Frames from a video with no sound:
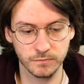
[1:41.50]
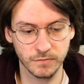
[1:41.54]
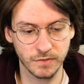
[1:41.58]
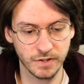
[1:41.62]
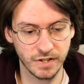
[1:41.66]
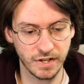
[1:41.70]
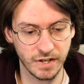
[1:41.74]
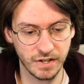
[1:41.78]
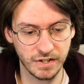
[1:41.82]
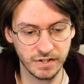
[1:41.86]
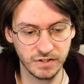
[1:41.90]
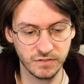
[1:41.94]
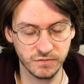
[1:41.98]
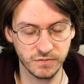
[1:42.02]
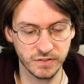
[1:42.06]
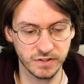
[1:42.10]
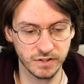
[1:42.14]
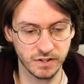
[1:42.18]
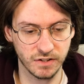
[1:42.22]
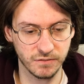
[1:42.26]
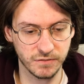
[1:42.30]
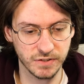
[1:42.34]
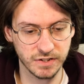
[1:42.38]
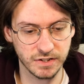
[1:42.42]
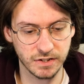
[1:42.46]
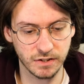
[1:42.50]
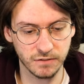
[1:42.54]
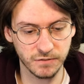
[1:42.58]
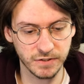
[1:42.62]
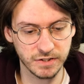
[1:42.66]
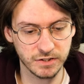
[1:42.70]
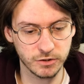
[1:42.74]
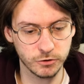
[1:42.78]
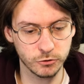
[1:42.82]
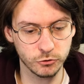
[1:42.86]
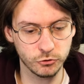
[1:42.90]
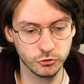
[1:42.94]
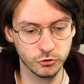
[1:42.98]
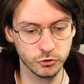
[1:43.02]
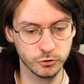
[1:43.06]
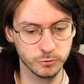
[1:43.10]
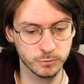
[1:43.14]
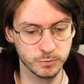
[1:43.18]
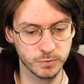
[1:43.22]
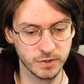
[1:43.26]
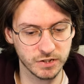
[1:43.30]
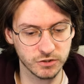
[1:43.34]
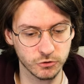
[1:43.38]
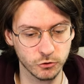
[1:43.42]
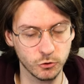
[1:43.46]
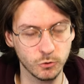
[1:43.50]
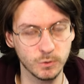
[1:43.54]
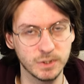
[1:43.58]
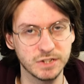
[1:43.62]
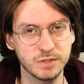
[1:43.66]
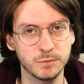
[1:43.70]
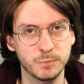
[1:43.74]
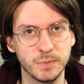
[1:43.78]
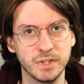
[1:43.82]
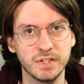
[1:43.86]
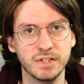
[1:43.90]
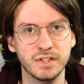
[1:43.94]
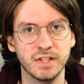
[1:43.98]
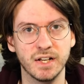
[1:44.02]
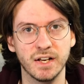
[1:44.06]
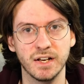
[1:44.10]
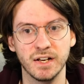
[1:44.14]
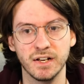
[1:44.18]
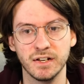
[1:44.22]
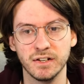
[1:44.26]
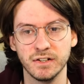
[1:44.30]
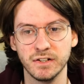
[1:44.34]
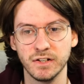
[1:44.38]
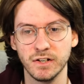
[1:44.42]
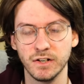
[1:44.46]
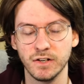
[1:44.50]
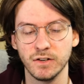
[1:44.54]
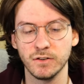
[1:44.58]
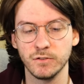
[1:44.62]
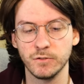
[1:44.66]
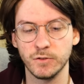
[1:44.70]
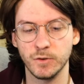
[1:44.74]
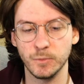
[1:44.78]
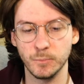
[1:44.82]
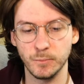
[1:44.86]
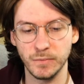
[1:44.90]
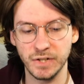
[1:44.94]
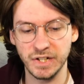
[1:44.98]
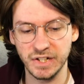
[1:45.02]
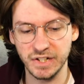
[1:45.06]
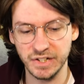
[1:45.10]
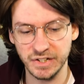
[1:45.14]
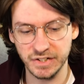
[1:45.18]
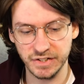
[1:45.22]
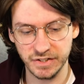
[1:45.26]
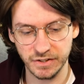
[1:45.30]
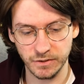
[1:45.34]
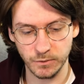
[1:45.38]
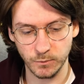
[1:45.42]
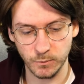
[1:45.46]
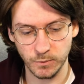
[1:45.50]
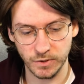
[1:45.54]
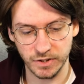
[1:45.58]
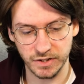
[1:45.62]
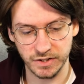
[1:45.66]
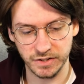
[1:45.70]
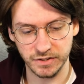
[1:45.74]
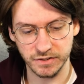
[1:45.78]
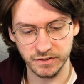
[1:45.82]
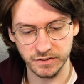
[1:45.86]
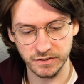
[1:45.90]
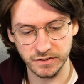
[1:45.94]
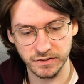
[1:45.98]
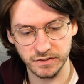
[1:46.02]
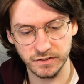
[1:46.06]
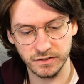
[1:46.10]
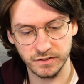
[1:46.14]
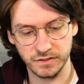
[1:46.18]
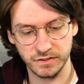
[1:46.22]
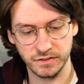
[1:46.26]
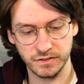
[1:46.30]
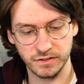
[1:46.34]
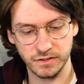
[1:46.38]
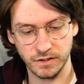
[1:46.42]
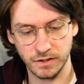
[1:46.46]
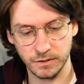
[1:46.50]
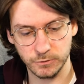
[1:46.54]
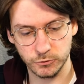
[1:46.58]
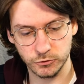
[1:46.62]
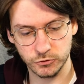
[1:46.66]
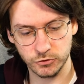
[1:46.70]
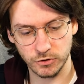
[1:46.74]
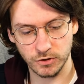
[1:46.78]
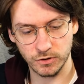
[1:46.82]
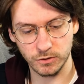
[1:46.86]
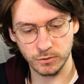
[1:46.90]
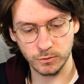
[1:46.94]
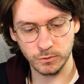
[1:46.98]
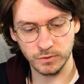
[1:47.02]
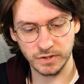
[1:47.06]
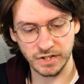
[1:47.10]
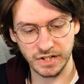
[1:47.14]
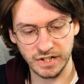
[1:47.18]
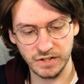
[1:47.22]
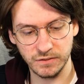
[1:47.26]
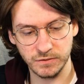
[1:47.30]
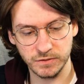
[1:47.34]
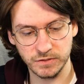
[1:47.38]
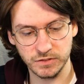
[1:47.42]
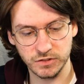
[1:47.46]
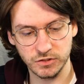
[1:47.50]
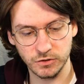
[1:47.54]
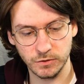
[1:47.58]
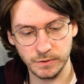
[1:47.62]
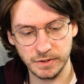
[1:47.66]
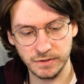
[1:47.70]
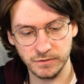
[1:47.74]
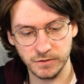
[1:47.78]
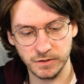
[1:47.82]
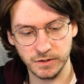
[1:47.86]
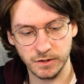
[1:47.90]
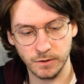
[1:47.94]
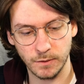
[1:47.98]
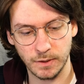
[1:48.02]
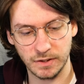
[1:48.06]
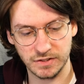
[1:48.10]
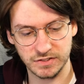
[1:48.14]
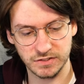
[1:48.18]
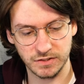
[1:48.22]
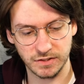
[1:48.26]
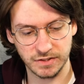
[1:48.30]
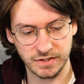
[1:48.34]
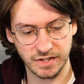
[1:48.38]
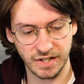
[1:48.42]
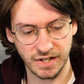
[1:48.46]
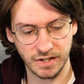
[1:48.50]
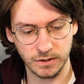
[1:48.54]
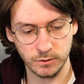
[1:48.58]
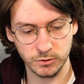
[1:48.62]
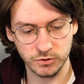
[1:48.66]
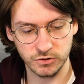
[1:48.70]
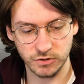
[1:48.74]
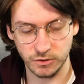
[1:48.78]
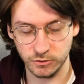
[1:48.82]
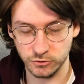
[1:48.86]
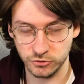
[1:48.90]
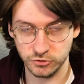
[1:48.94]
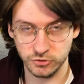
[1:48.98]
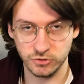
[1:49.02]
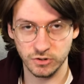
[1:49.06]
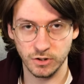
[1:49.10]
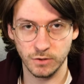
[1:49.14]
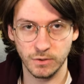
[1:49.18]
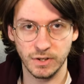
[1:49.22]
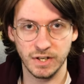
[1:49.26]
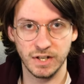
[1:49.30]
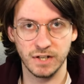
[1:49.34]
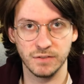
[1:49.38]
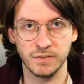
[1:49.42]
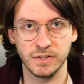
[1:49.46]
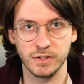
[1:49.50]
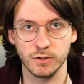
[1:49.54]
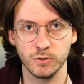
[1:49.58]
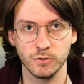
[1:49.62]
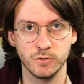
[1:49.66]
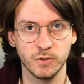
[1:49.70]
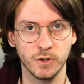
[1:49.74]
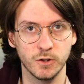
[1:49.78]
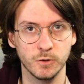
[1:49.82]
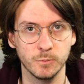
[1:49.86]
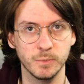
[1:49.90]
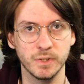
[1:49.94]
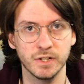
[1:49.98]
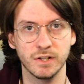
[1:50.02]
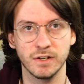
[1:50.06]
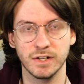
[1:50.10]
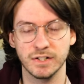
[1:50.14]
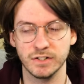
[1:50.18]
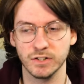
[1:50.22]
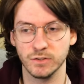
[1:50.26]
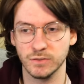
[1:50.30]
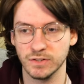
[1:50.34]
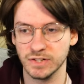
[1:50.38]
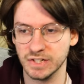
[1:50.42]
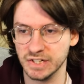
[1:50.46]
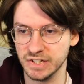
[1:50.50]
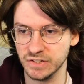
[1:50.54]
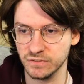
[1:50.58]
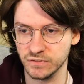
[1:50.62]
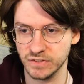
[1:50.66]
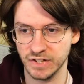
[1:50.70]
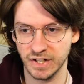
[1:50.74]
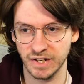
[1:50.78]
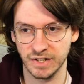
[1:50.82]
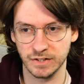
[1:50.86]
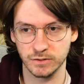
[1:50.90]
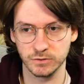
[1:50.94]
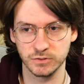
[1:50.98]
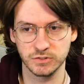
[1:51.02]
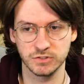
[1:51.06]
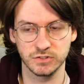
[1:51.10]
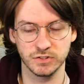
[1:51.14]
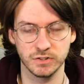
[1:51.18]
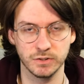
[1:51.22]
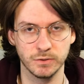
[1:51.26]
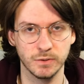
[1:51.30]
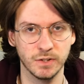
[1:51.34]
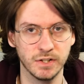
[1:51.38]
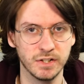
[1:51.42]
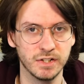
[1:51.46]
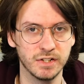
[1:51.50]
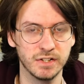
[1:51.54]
Anything. I think YouTube has always been there for me when I've struggled even to even go outside the house. Those, you know, I have agoraphobia. I don't leave the house. So